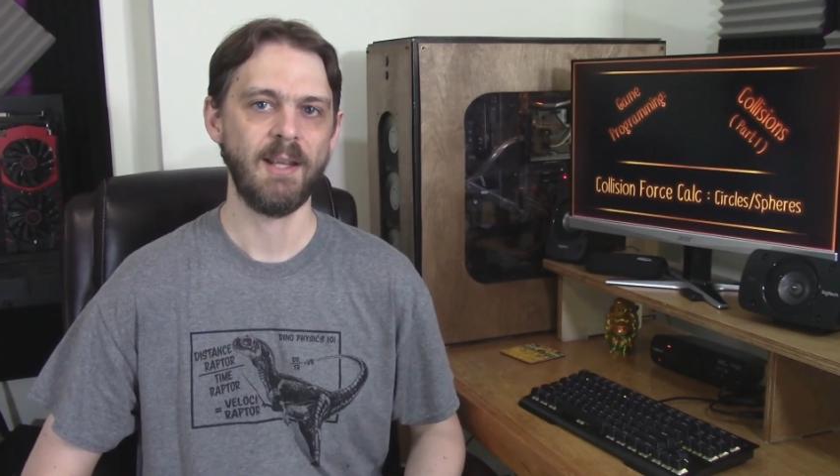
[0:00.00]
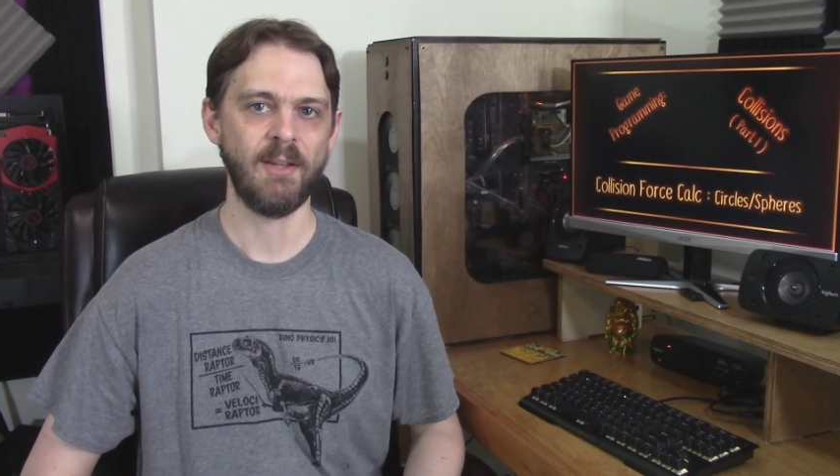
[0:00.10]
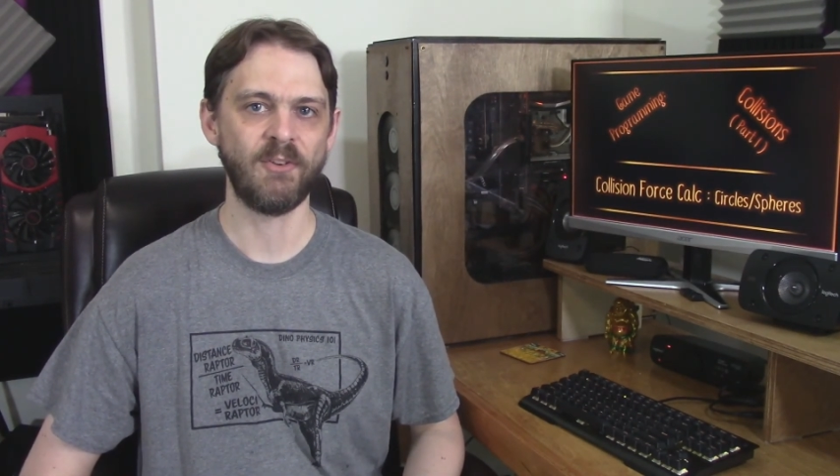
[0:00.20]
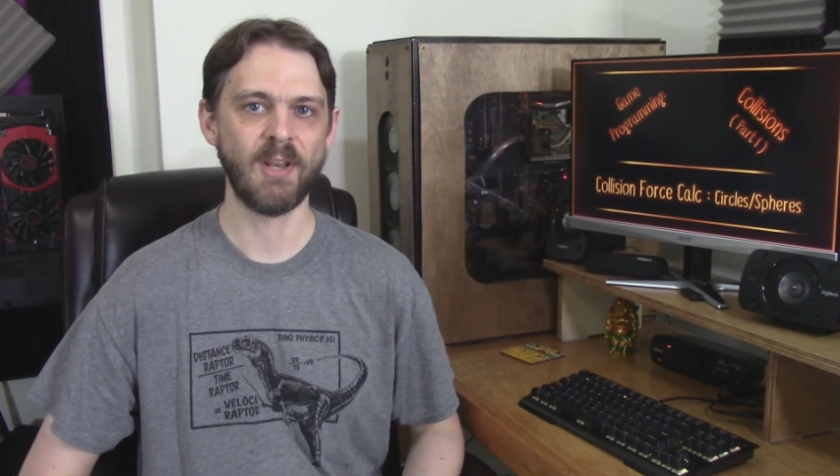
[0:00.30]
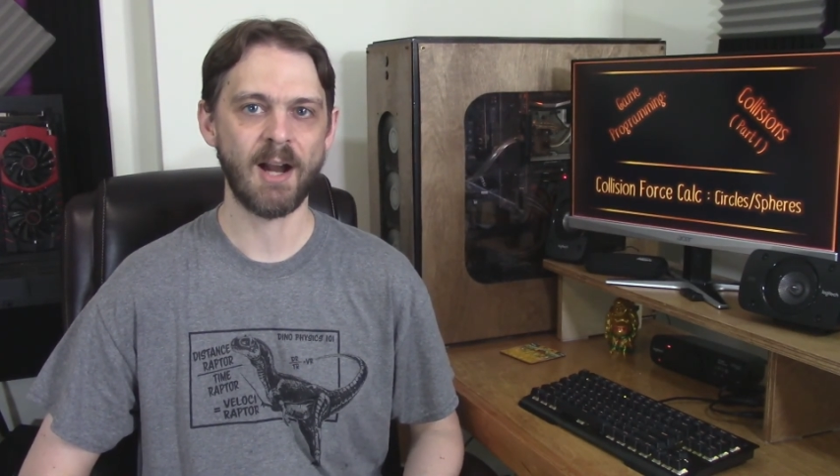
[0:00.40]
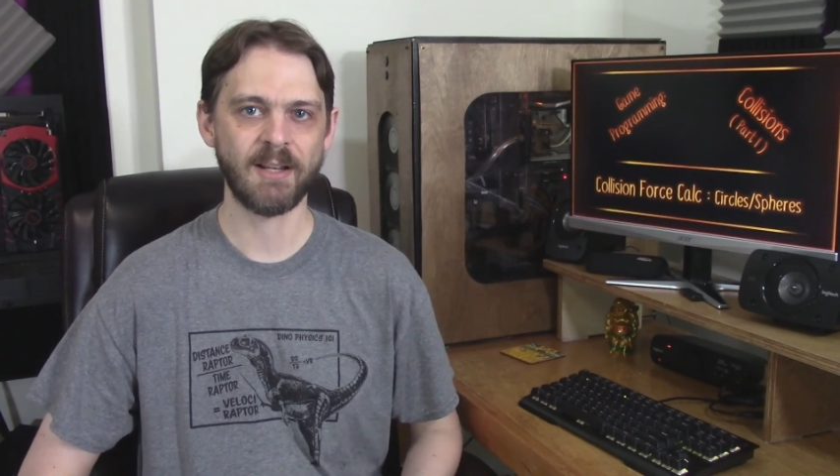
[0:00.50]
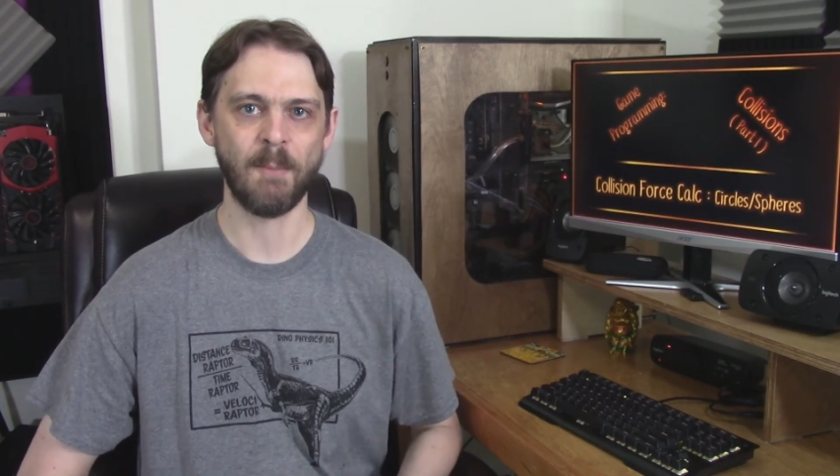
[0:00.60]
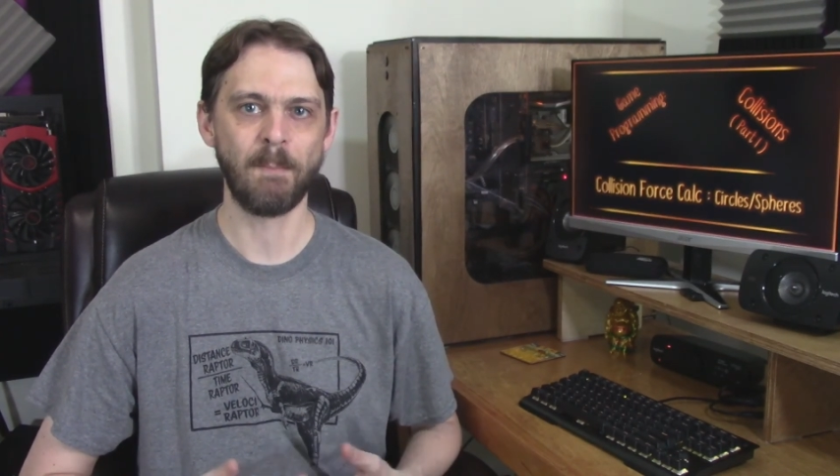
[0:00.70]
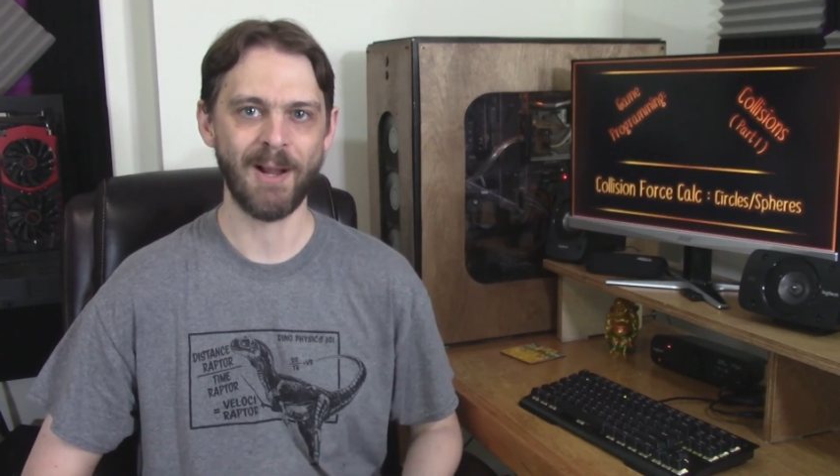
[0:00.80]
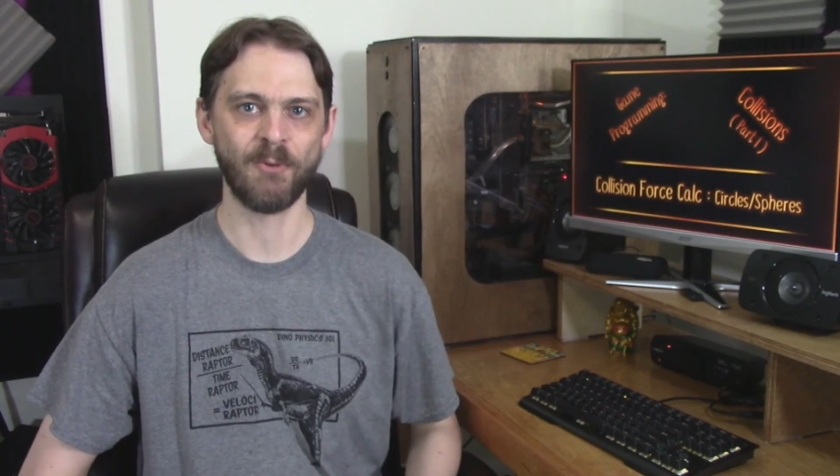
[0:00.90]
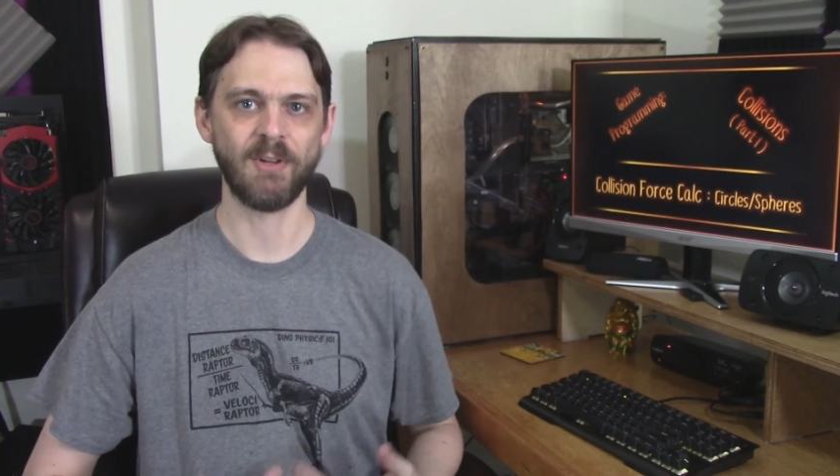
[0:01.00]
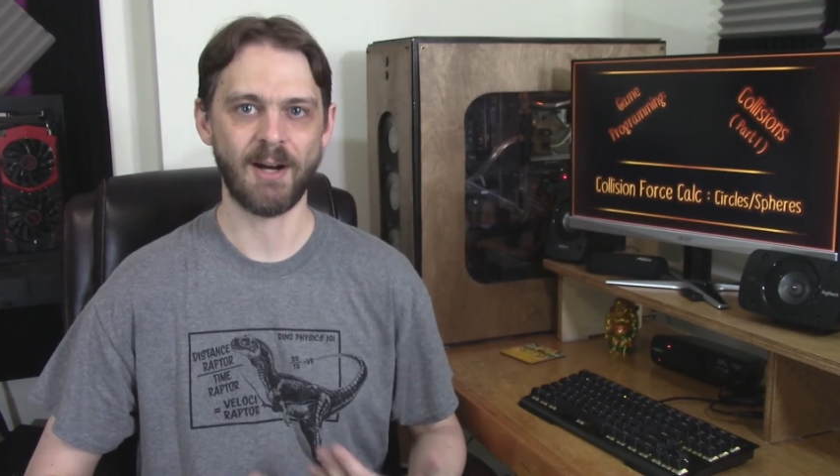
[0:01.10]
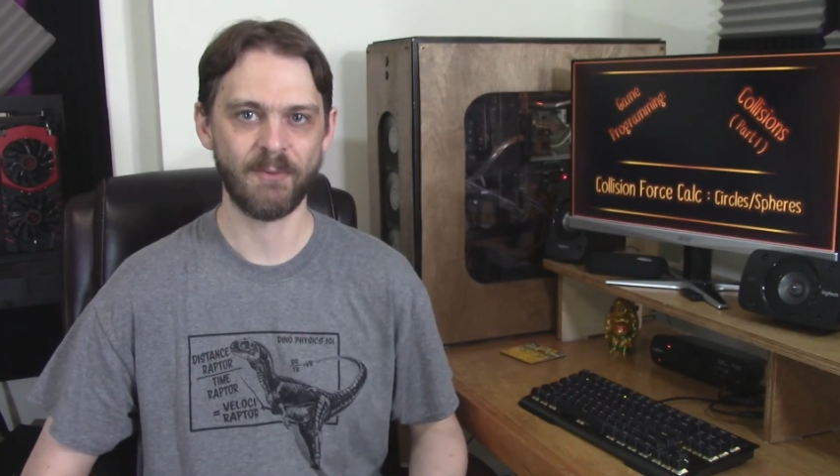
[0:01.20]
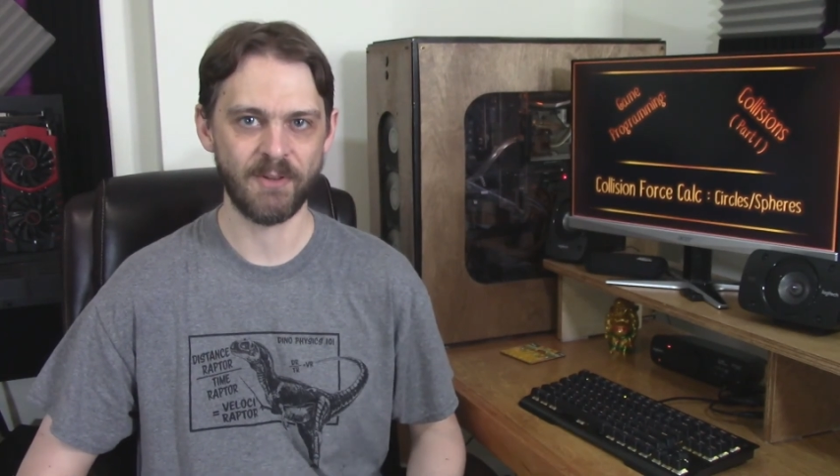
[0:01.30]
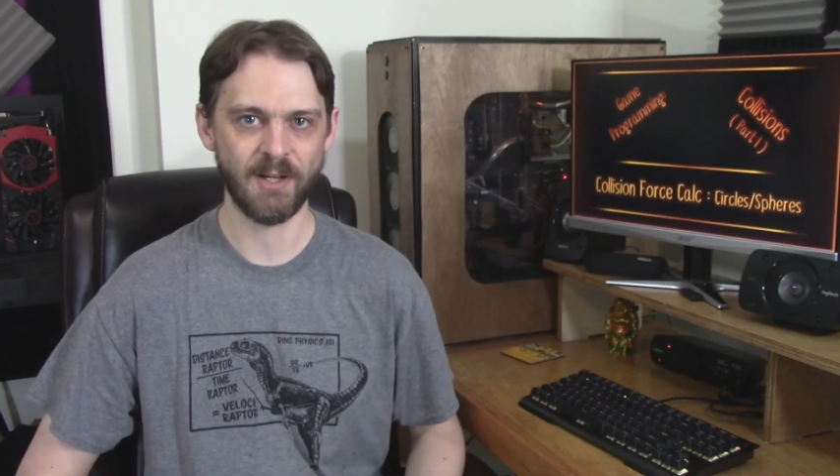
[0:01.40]
it's not going to bounce
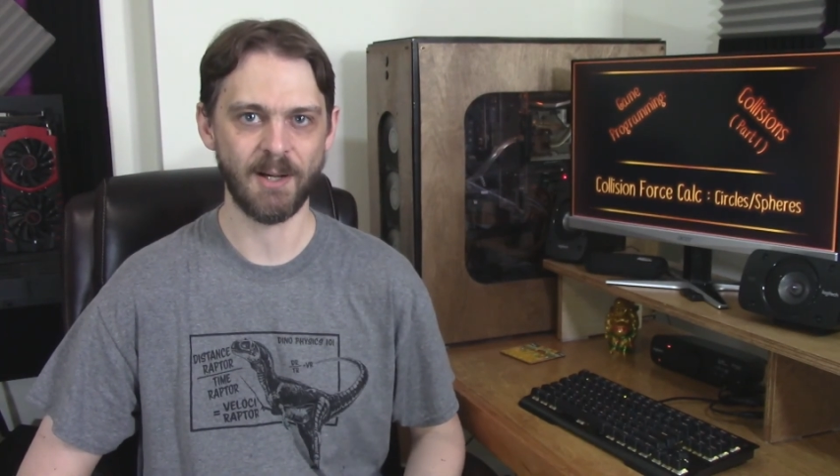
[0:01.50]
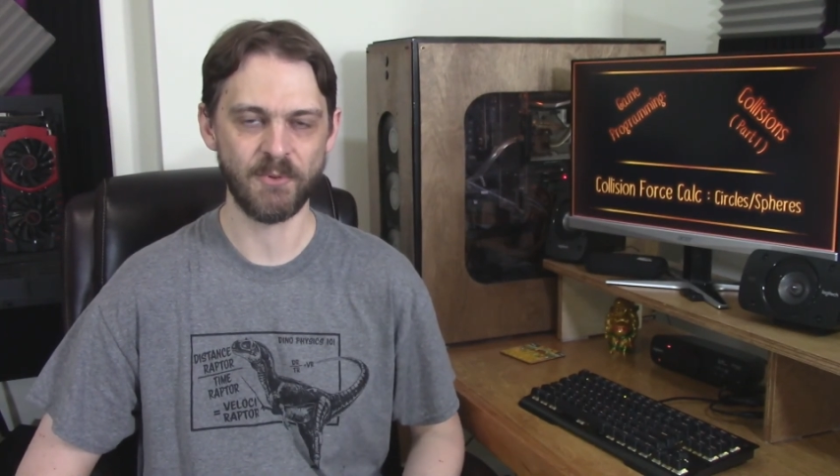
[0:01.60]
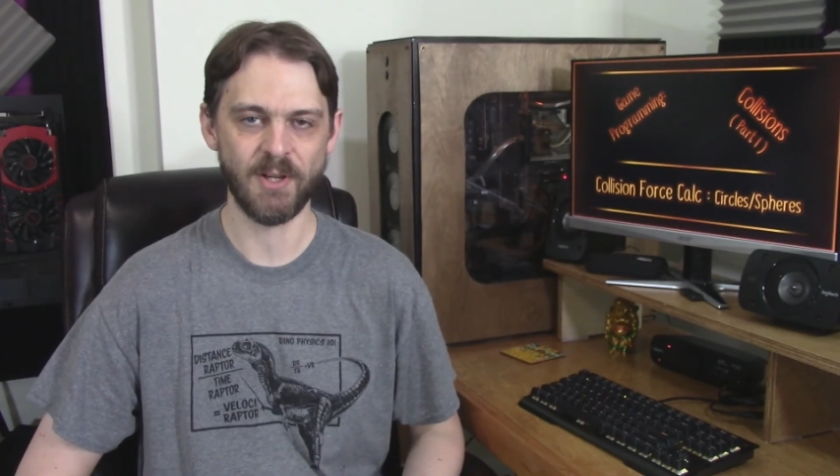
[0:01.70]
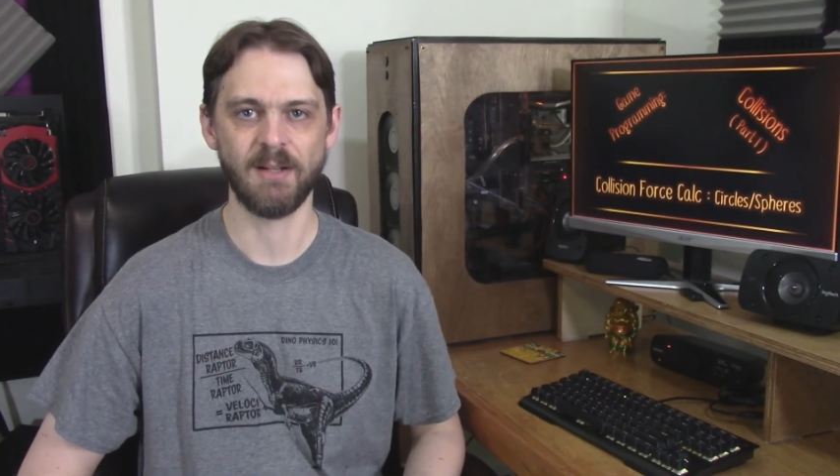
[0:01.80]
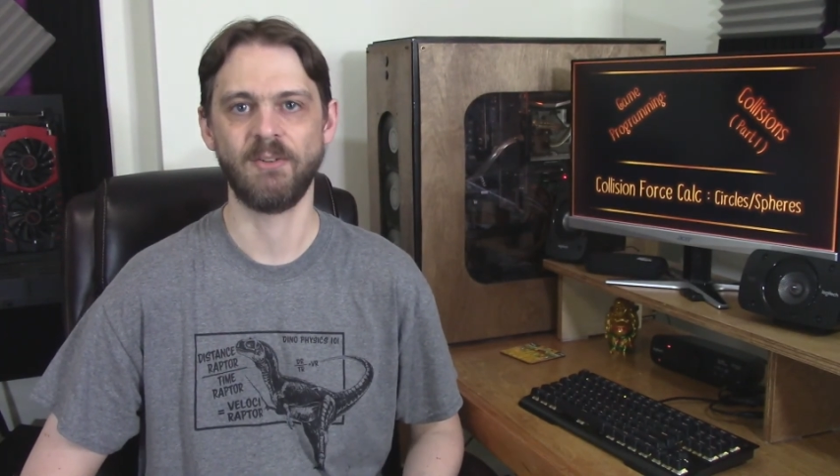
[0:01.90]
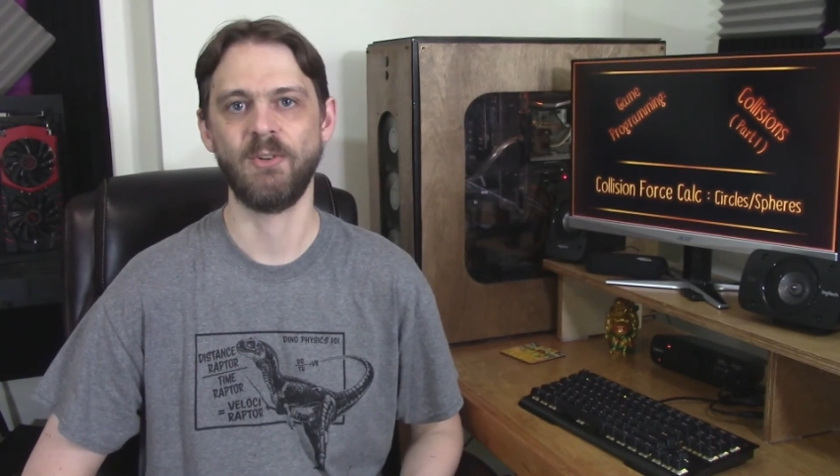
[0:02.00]
off the object.